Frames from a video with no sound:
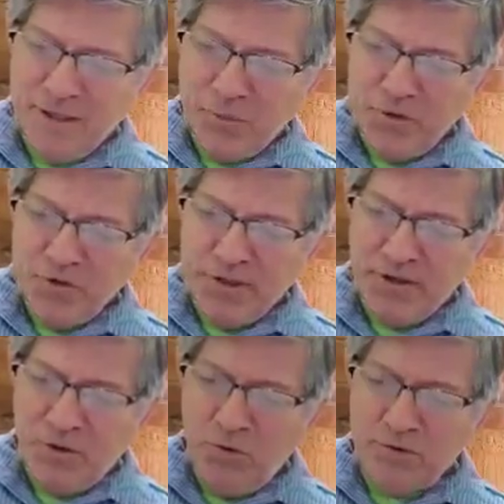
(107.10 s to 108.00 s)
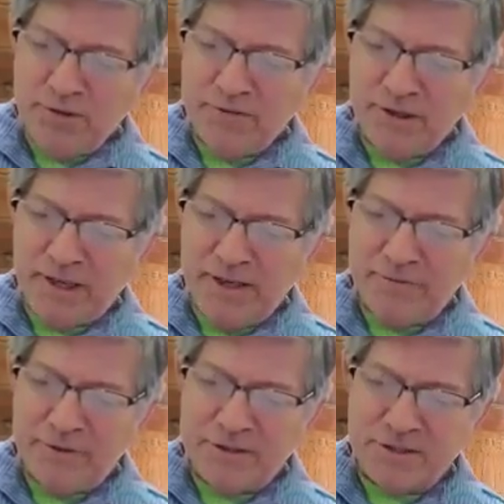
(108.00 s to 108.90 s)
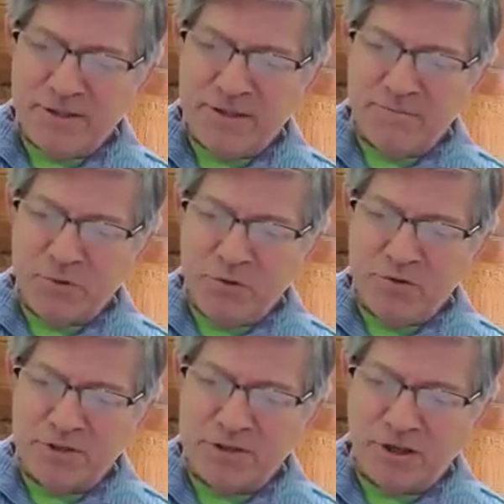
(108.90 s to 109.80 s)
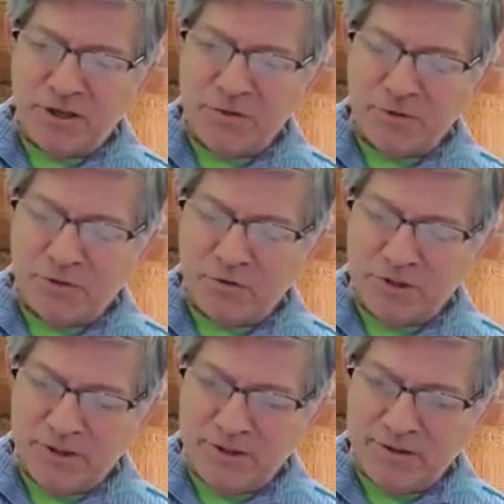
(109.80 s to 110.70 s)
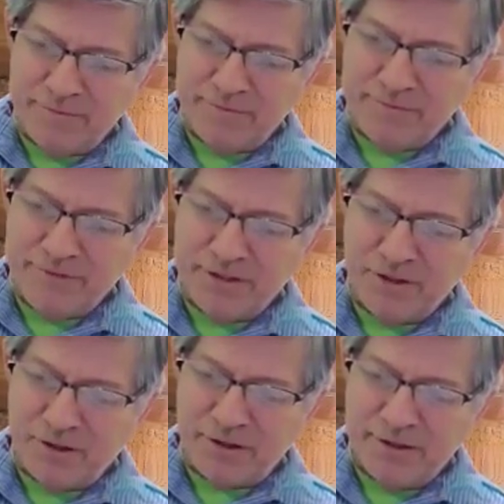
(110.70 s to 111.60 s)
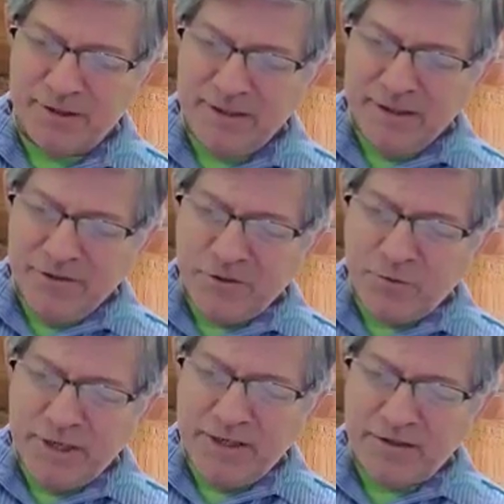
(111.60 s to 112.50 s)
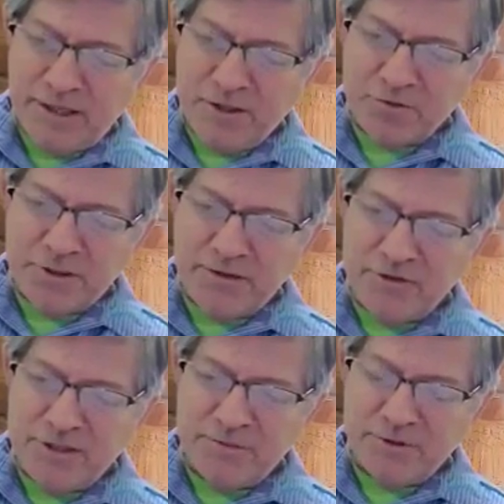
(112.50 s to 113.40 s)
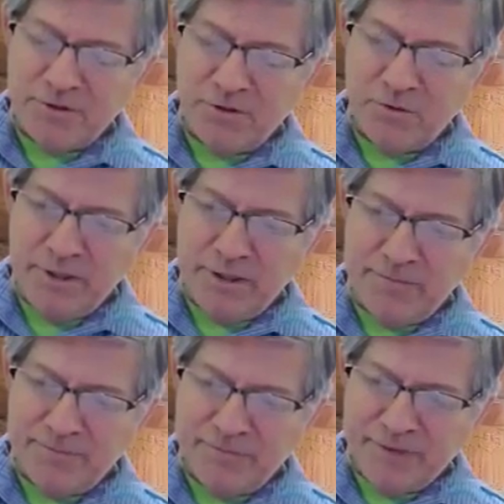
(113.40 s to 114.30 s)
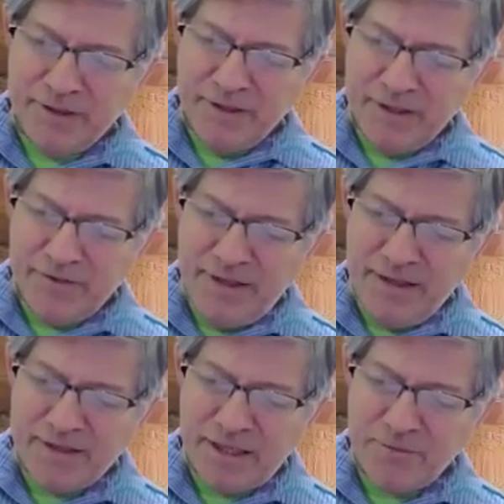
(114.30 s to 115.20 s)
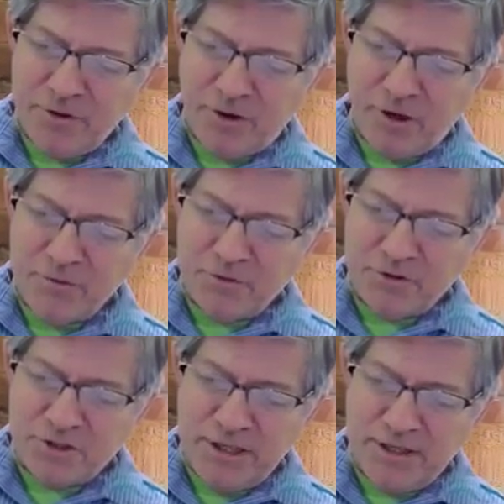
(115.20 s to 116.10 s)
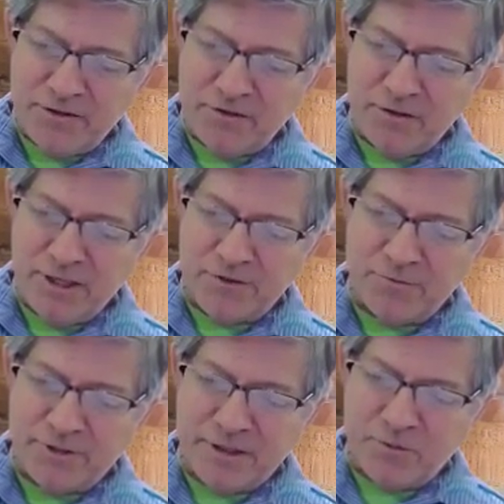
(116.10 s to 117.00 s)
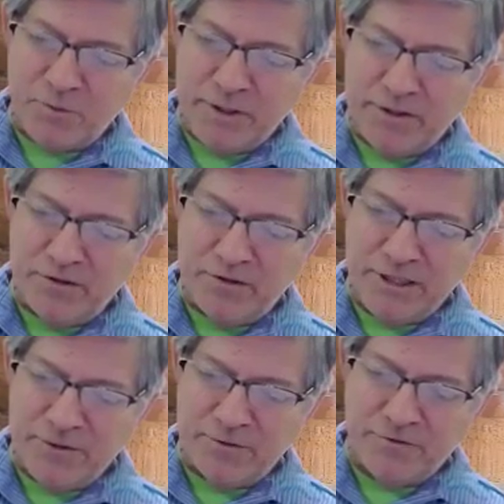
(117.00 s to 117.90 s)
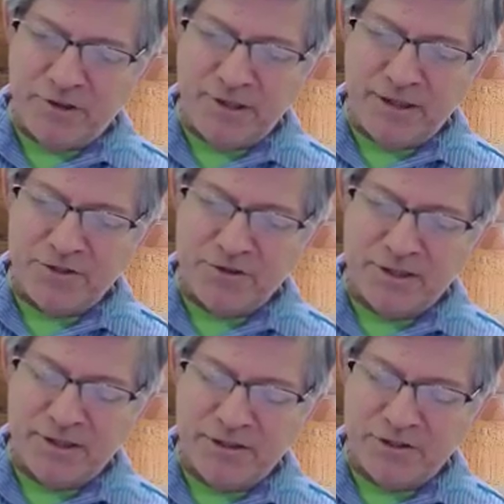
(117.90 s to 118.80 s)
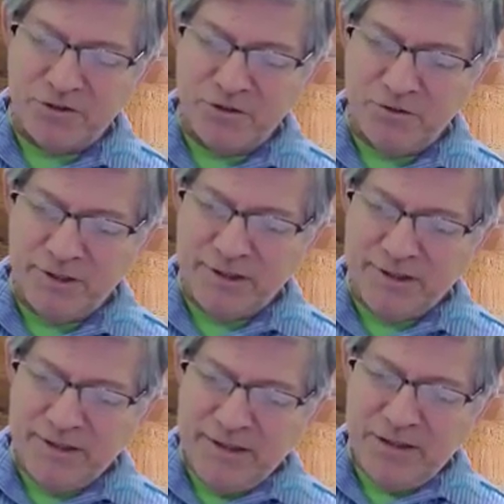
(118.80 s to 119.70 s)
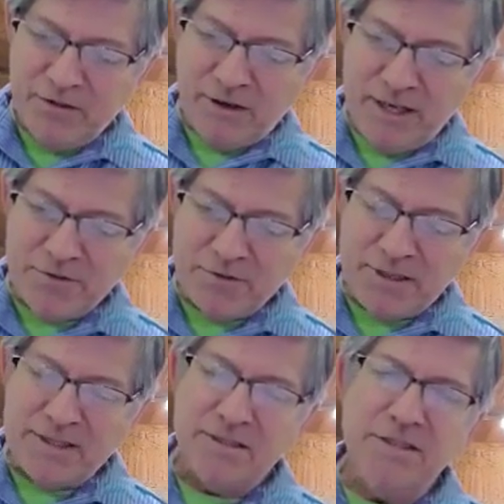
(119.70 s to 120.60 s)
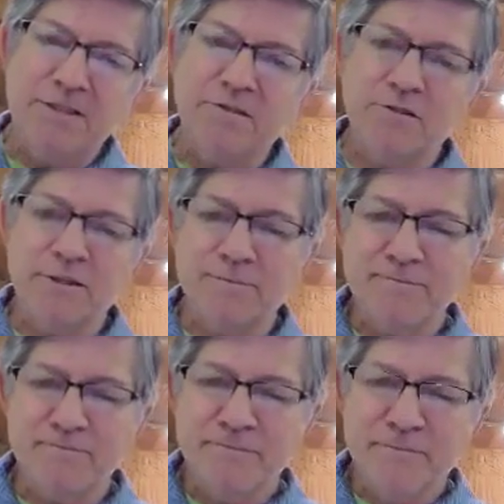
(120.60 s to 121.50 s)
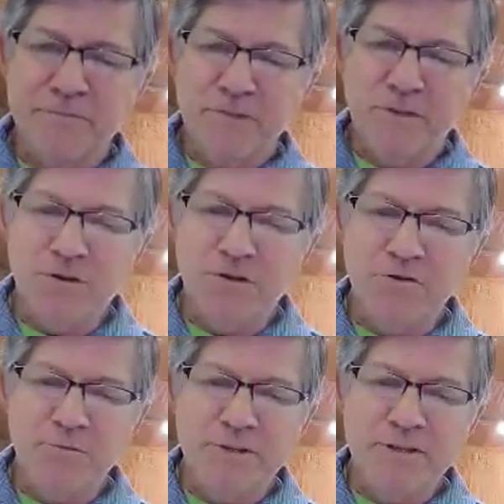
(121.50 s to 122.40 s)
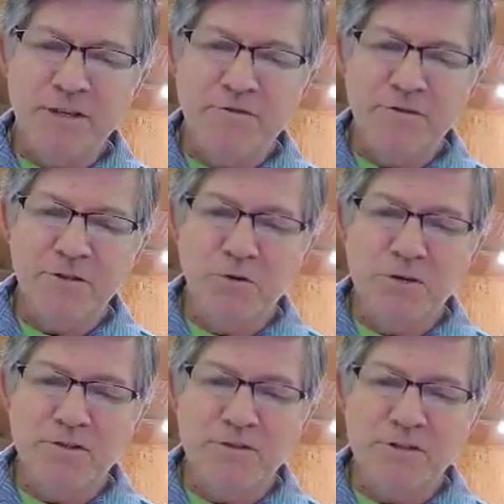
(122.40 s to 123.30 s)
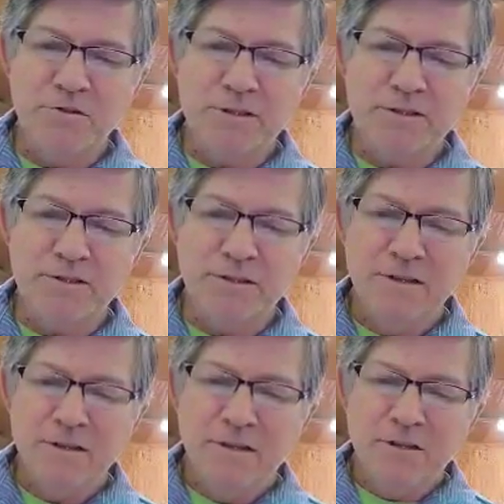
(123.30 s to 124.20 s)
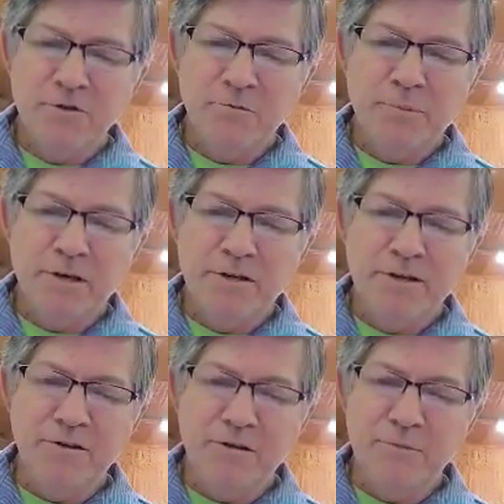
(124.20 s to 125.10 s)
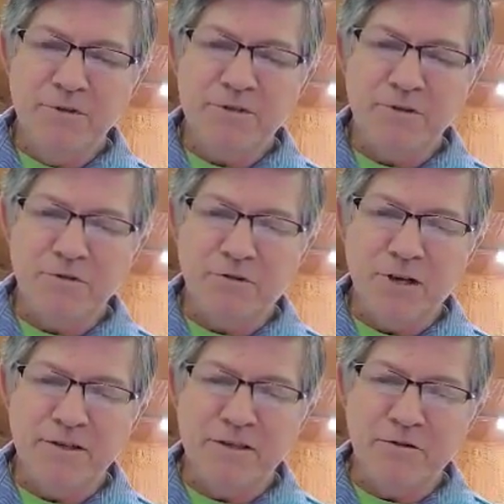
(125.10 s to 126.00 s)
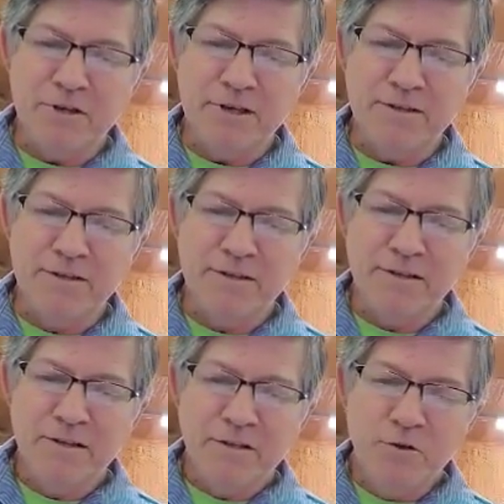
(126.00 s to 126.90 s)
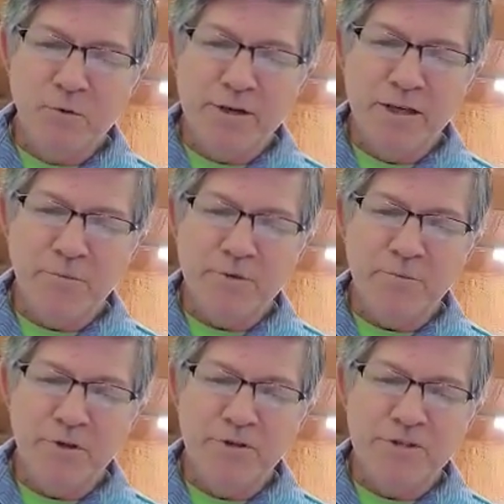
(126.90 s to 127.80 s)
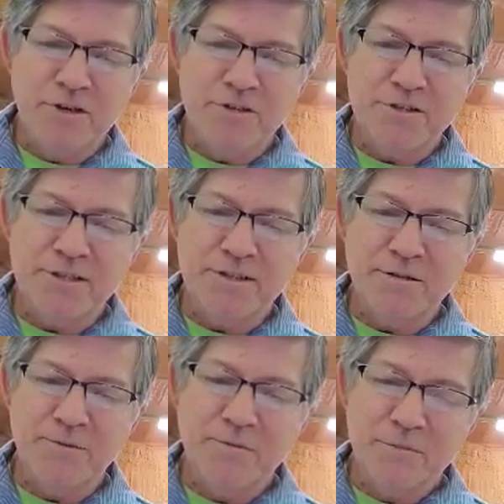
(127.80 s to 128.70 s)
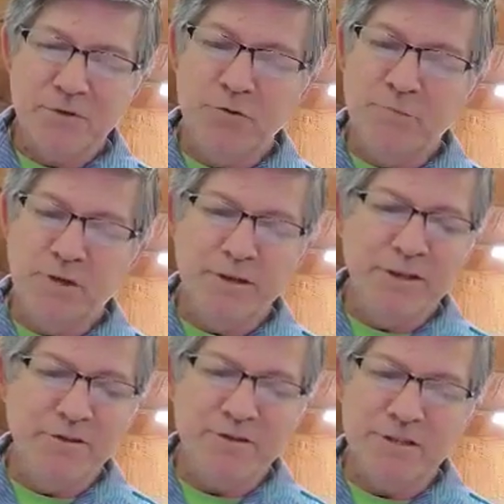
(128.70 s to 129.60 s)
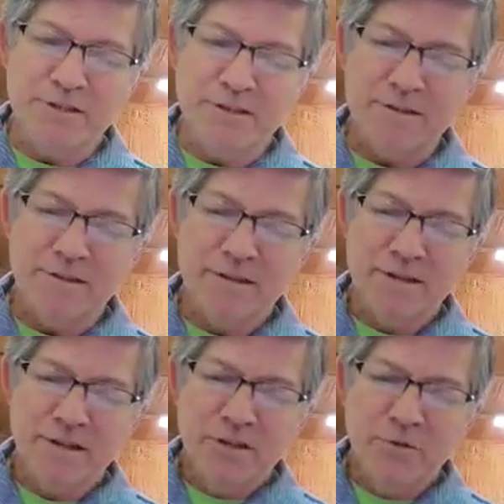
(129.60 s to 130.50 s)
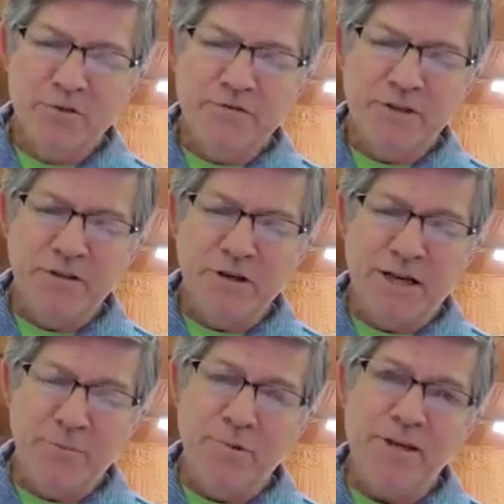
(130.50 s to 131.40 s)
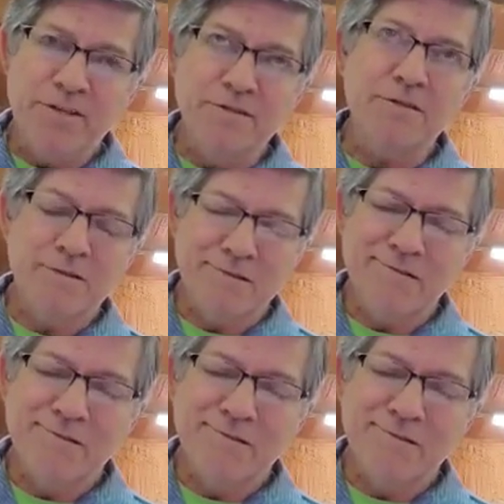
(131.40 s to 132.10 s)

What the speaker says: When you get old, the light from the sun, moon, stars will grow dull and dark. The rain clouds will never seem to go away. At that time, your arms will shake and your legs will become weak. Your teeth will fall out so you cannot chew, and your eyes will not see clearly. Your ears will be deaf noise of the streets. You will barely hear the millstone grinding grain. You will wake up when a bird starts singing, but you will barely hear singing. You will fear high places,